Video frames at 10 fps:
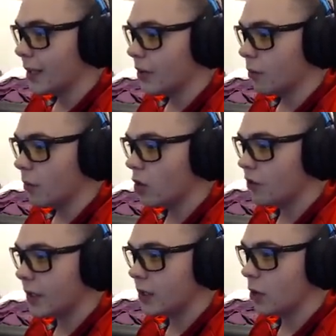All right, they're
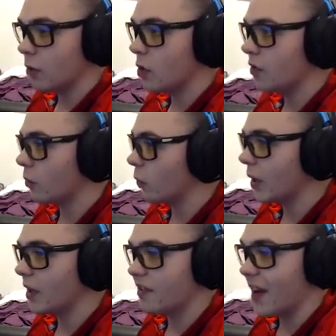moving
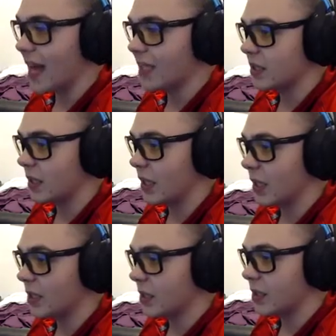really
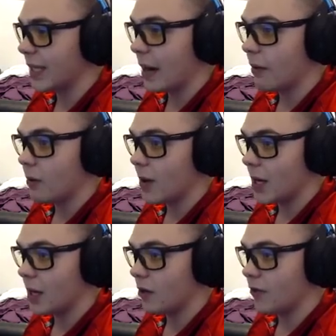fast, and this is
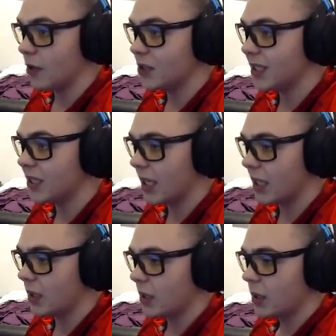scary right here. 1st
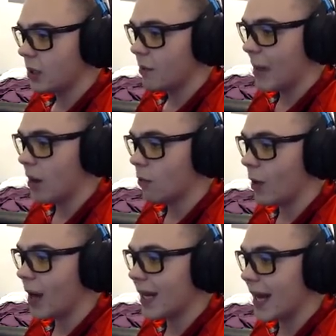and 10.
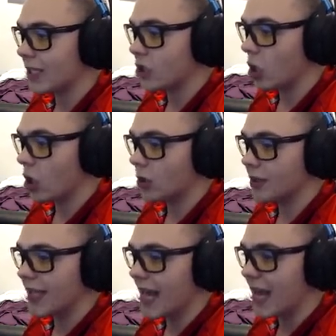Matt Ryan has
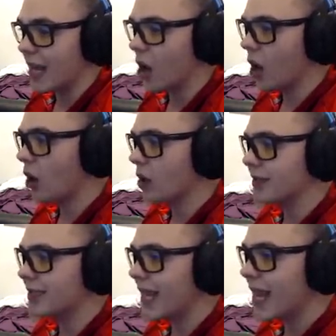all day,
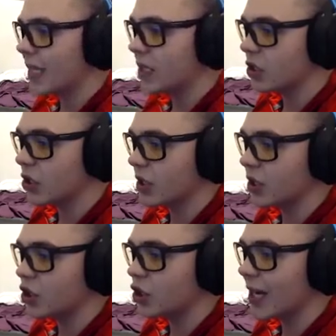and he's
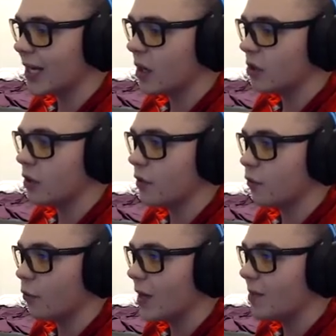just going to check it
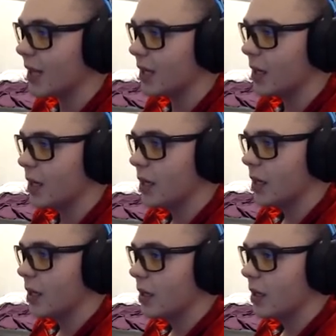under to Freeman.